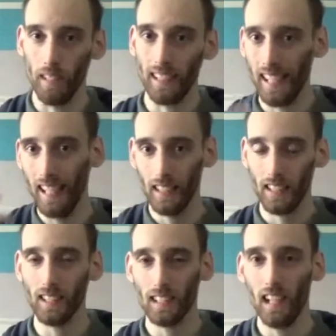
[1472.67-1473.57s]
and links
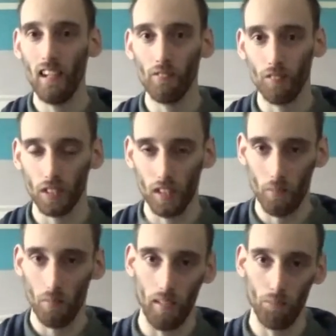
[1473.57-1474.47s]
and stuff.
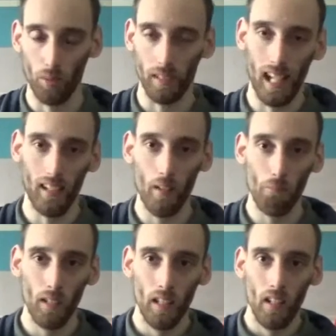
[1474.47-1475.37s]
I put that up.